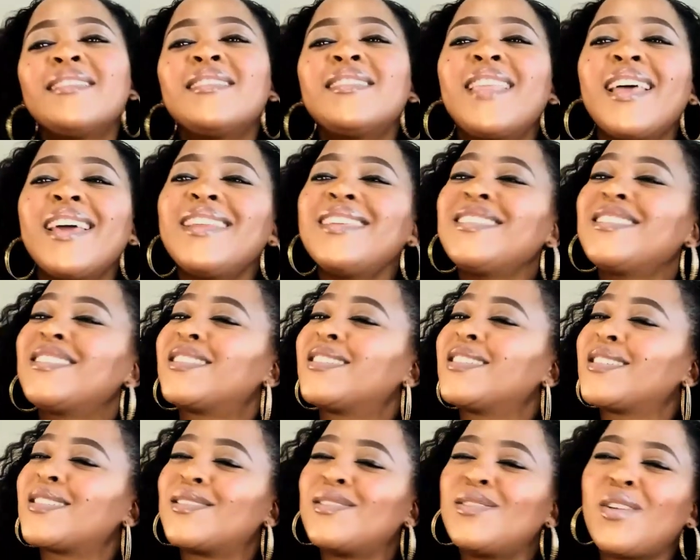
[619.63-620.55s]
That is
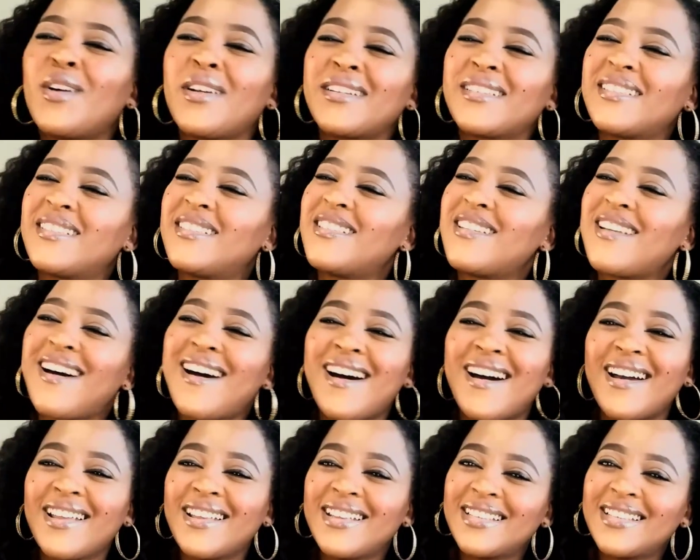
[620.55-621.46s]
just not
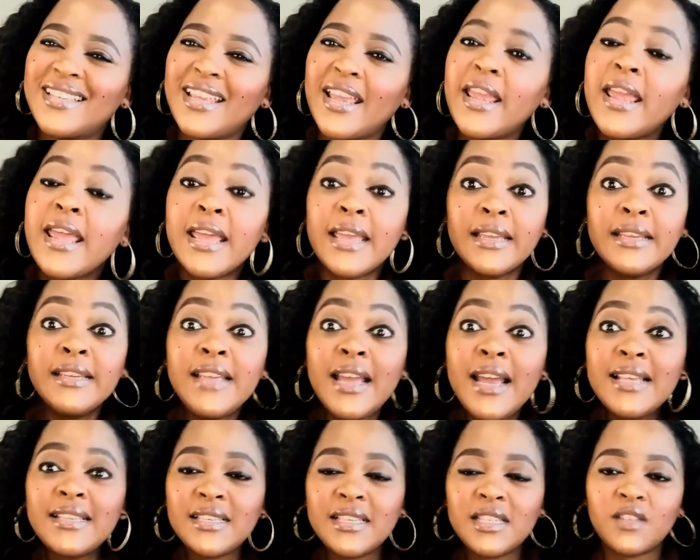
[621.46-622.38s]
nice. Eh?
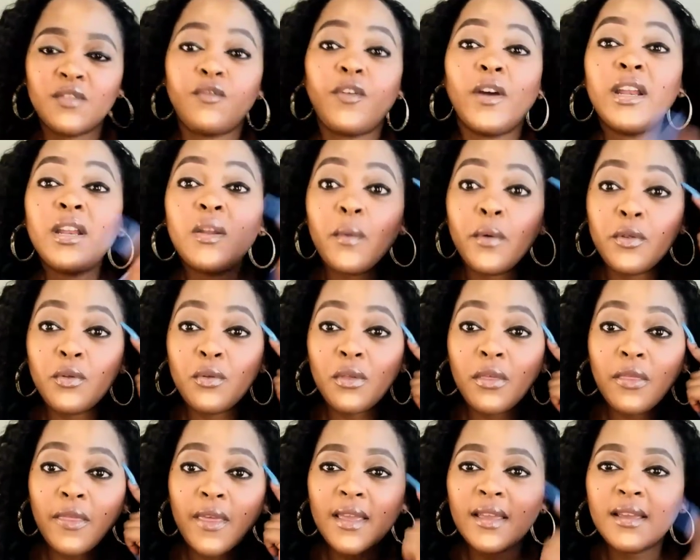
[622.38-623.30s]
Yes, it's funny when you
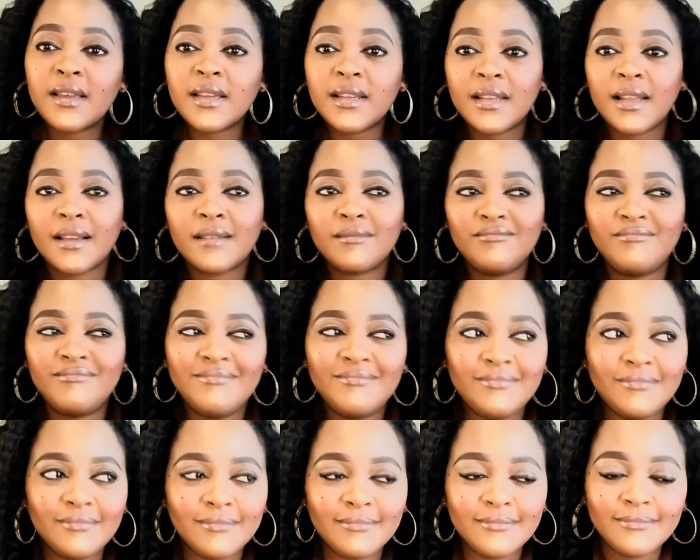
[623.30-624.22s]
think it, like,
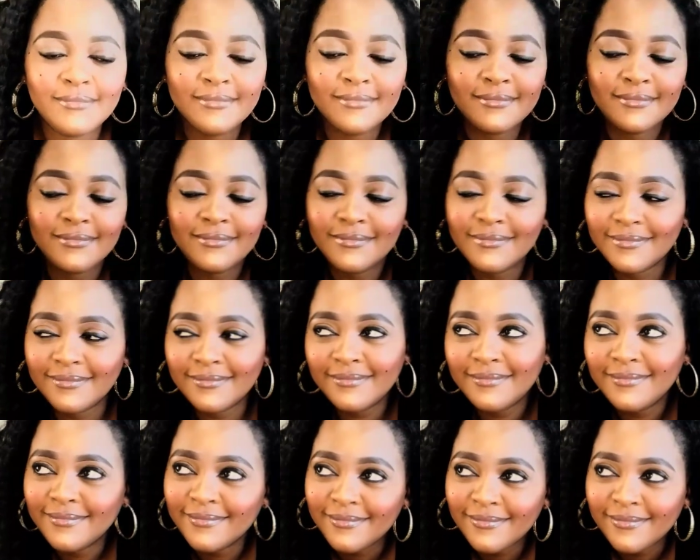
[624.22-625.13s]

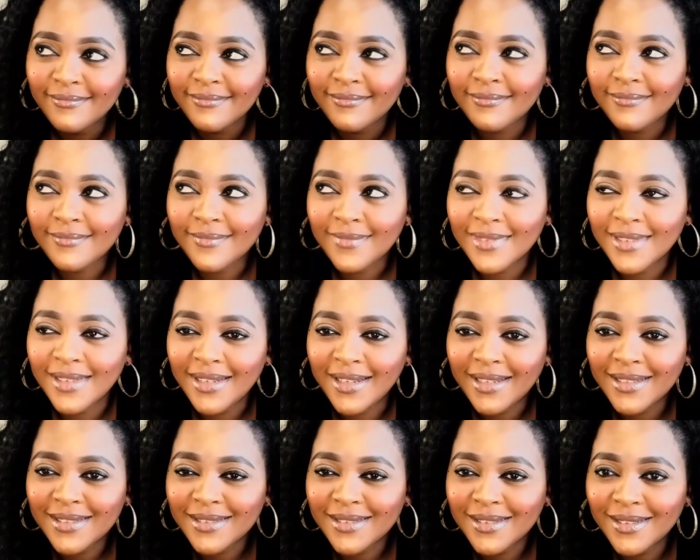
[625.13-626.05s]
the
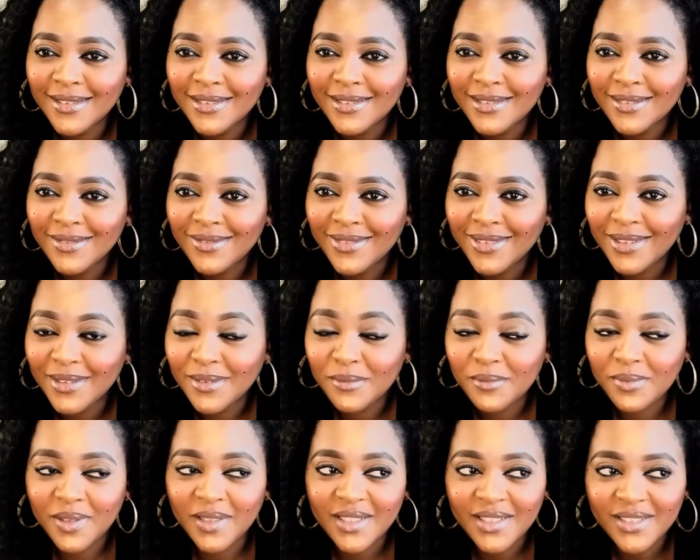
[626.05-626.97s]
next girl should wear a
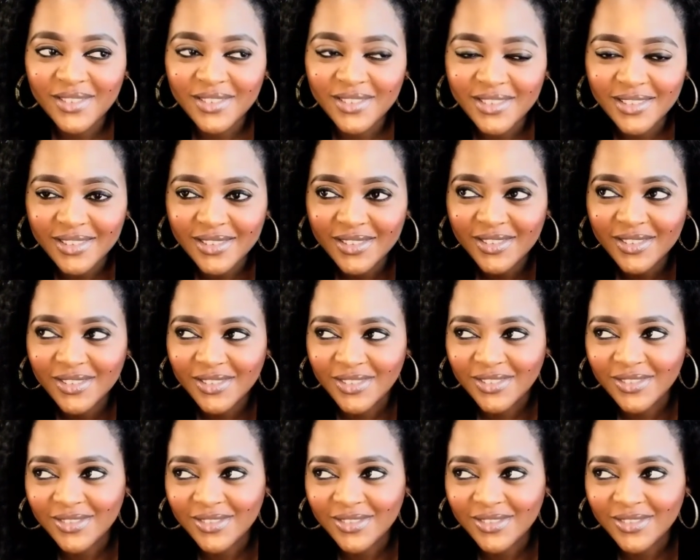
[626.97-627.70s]
parachute.